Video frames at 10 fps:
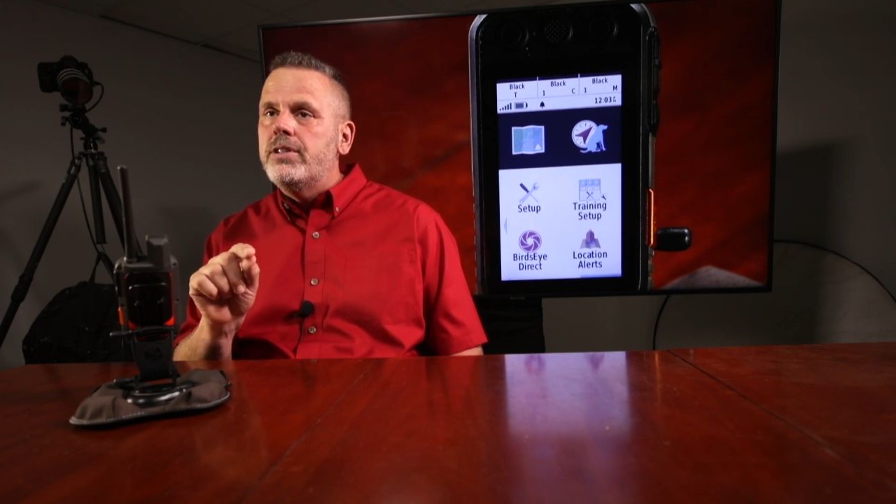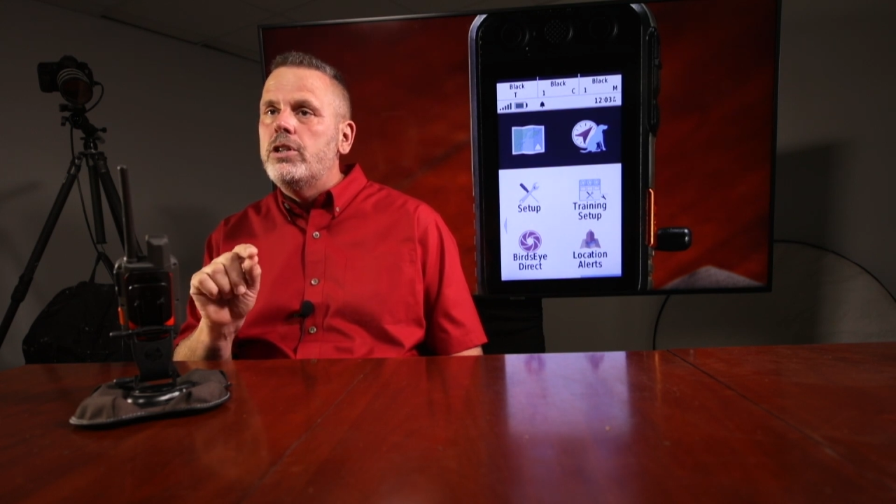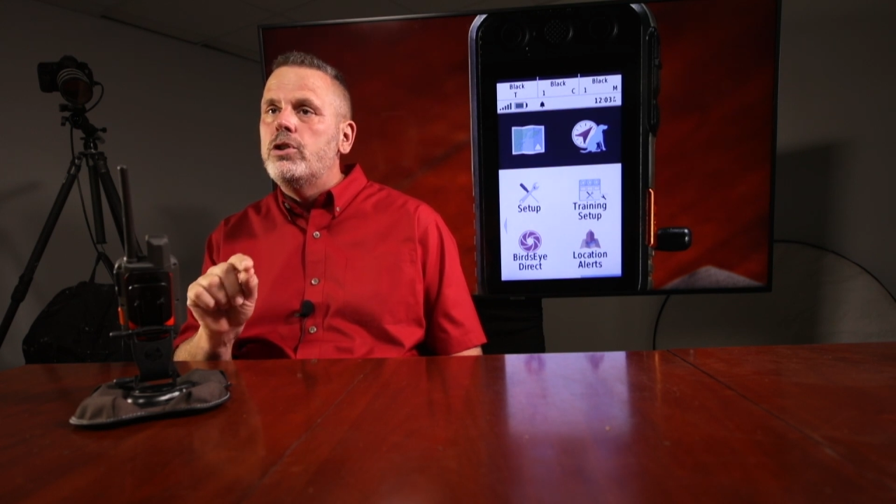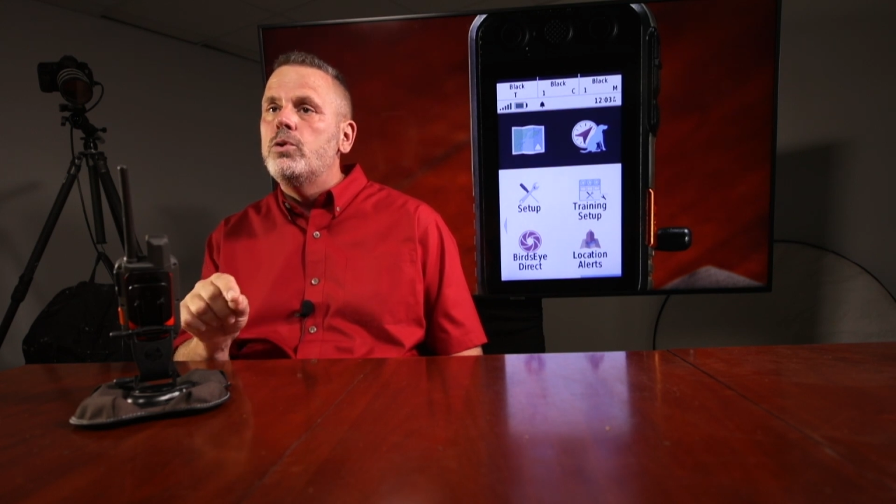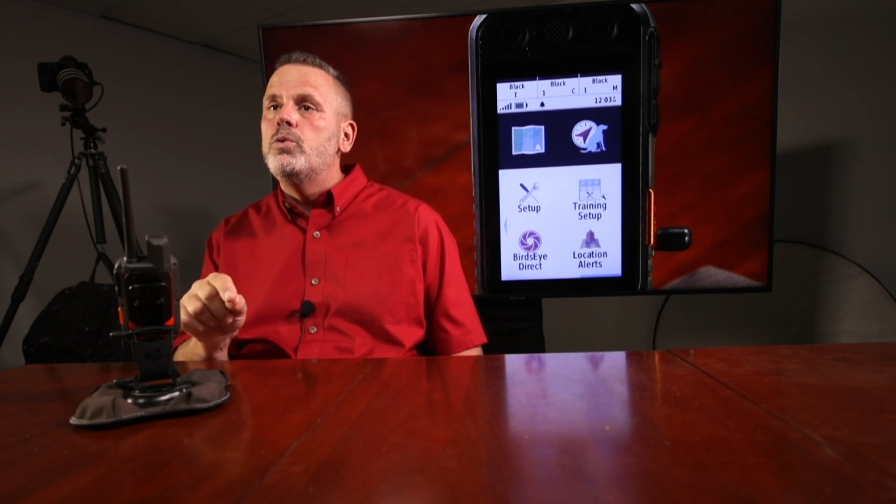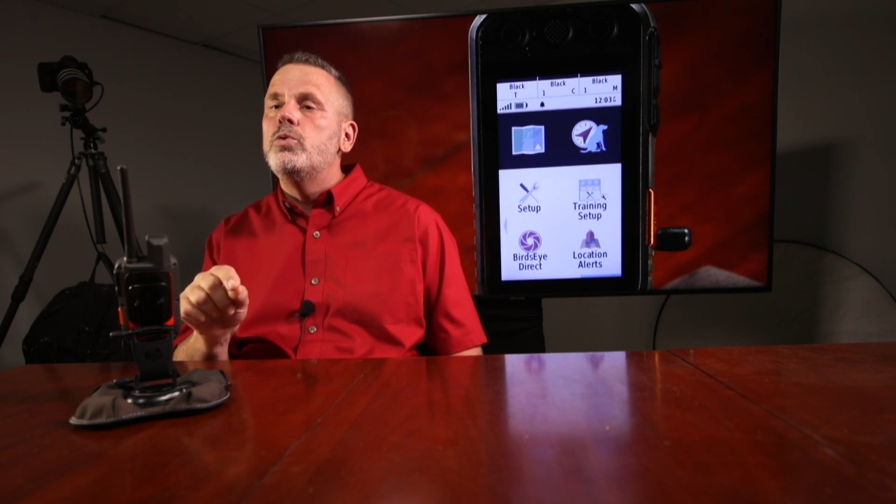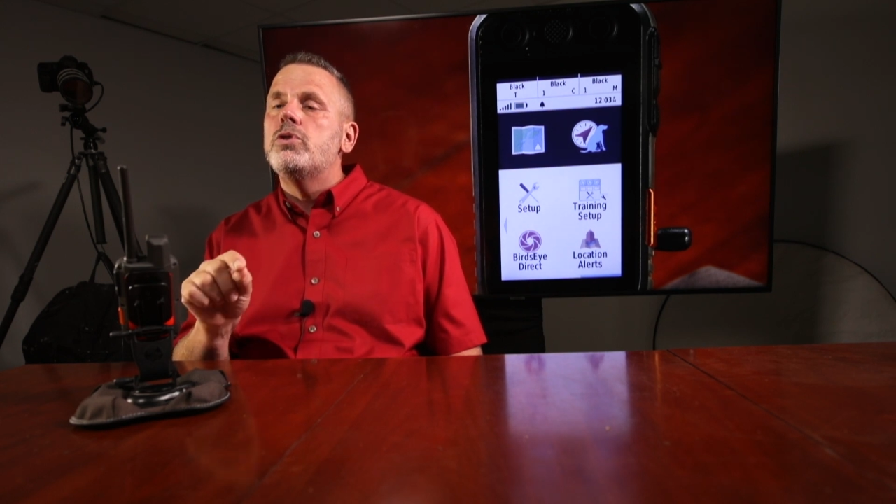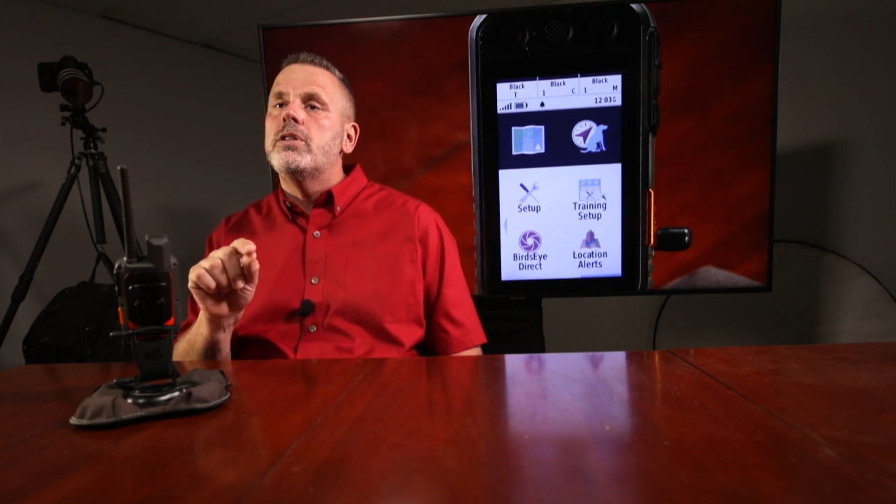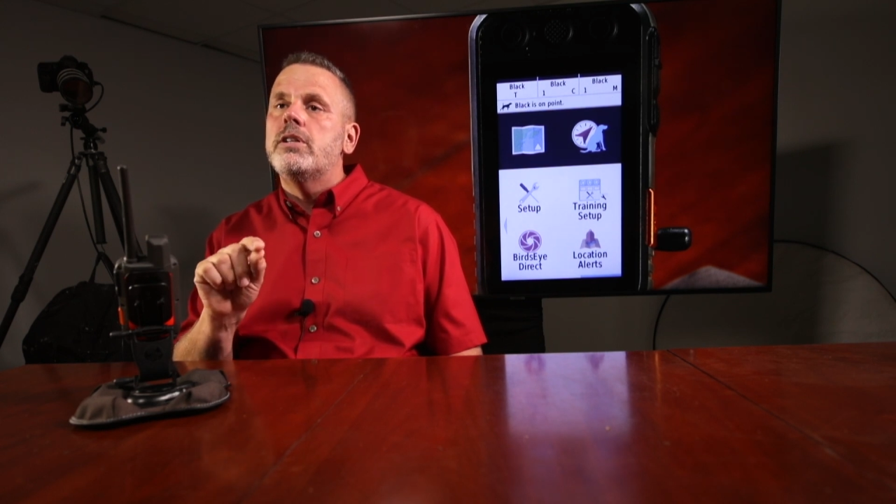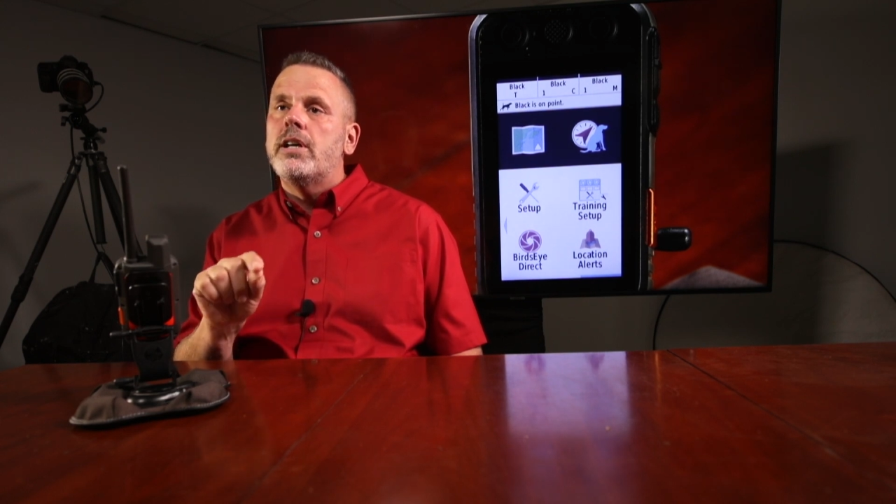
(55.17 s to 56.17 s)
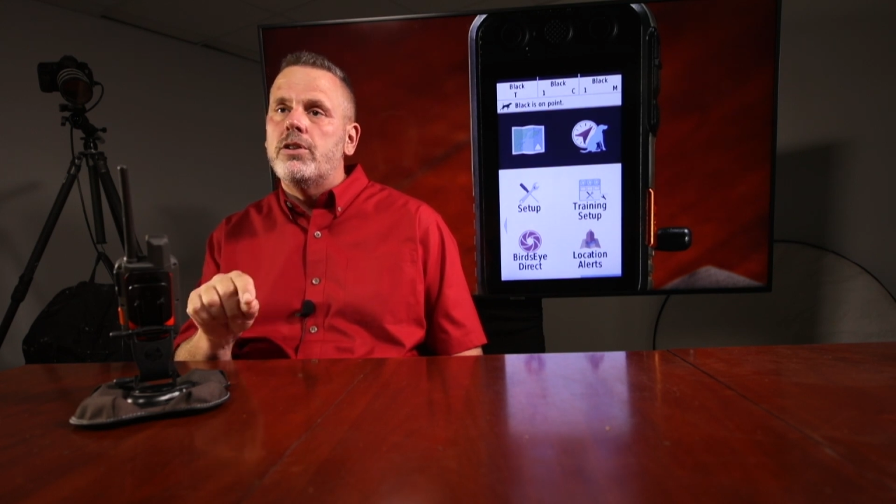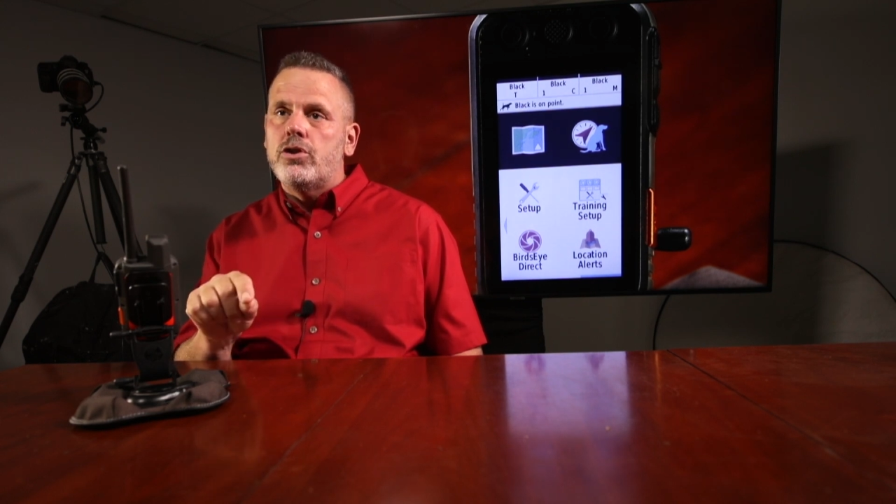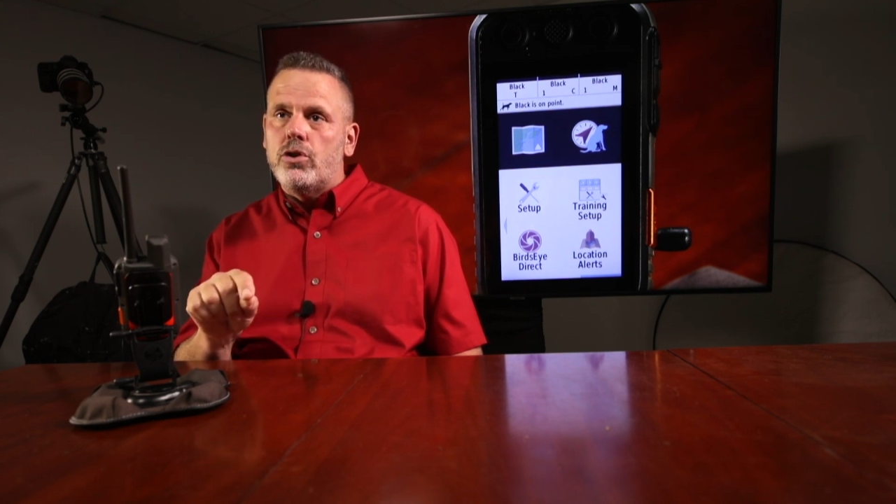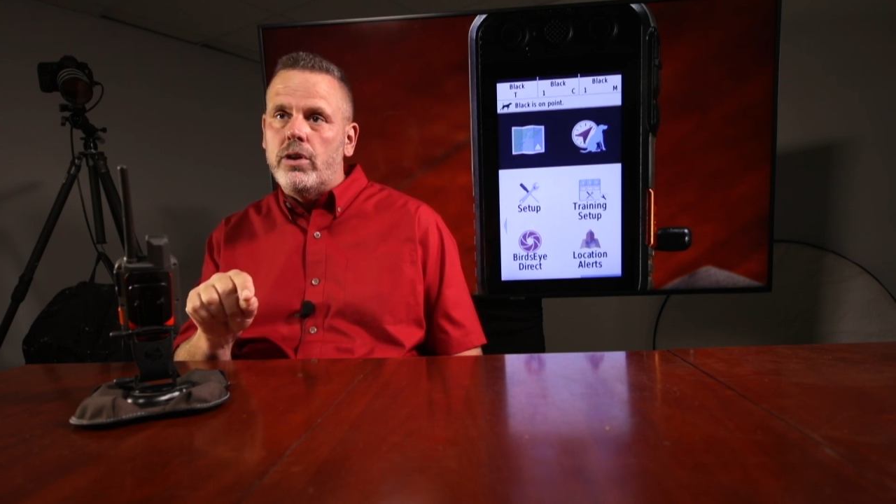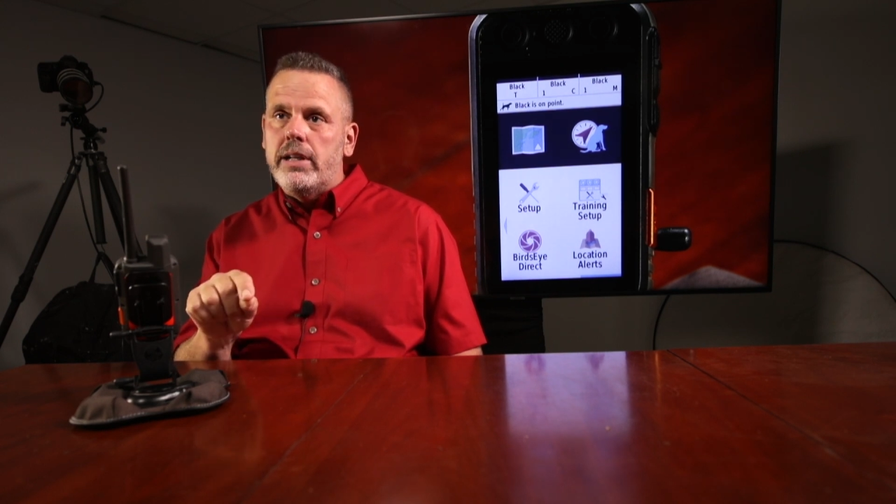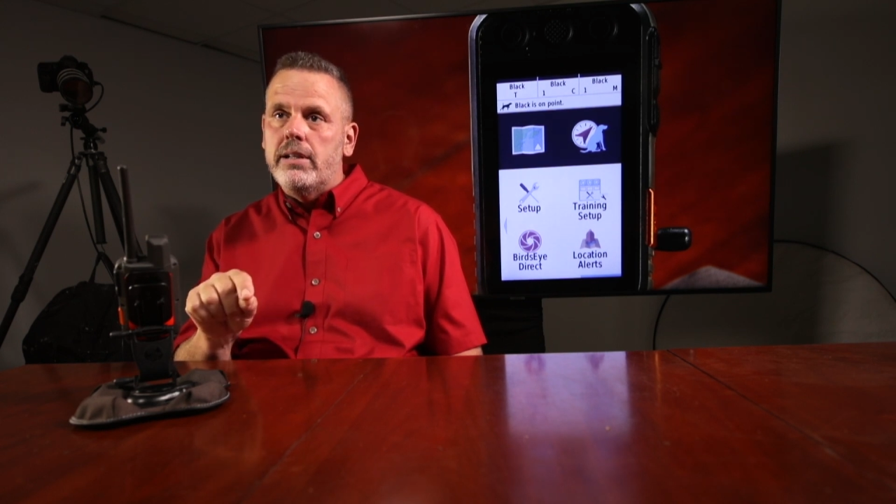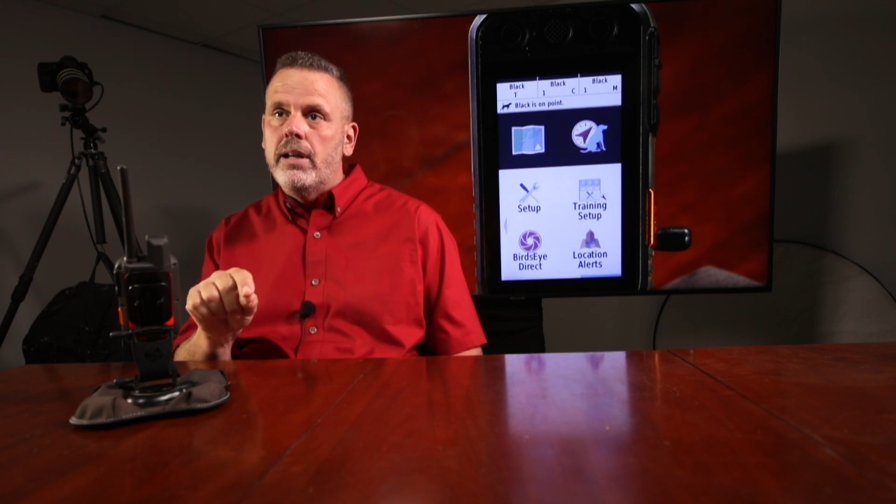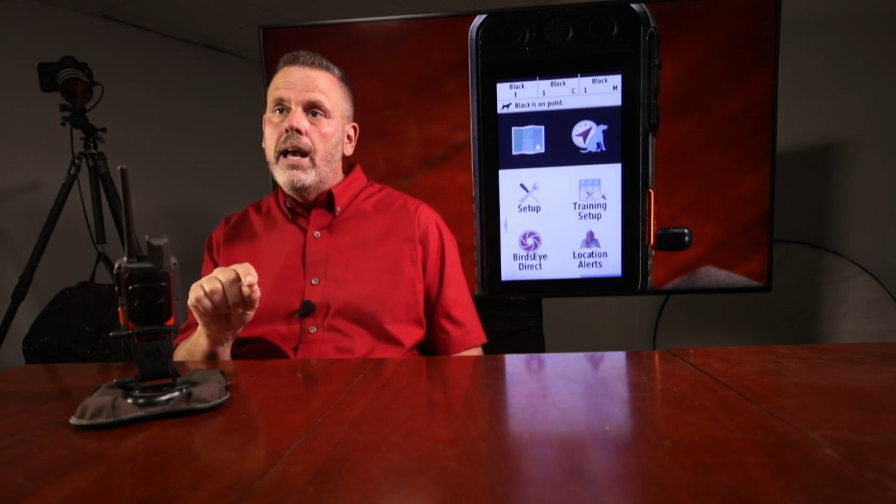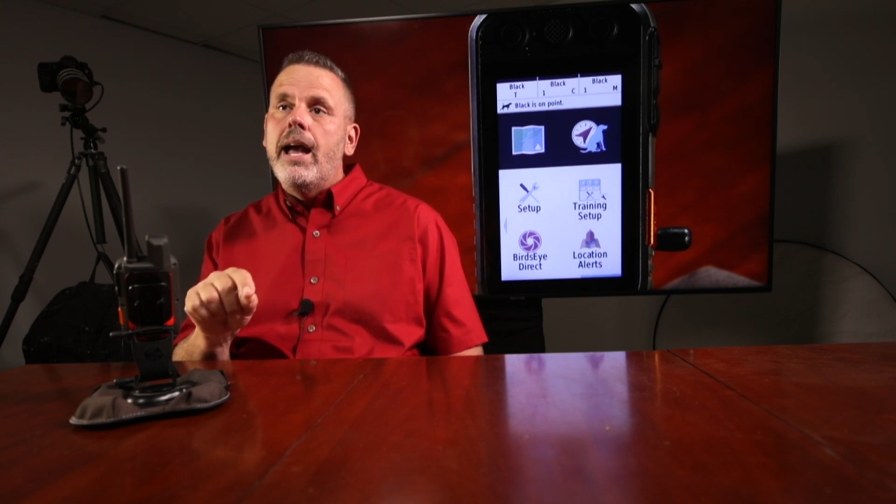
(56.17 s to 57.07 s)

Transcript: to use the touchscreen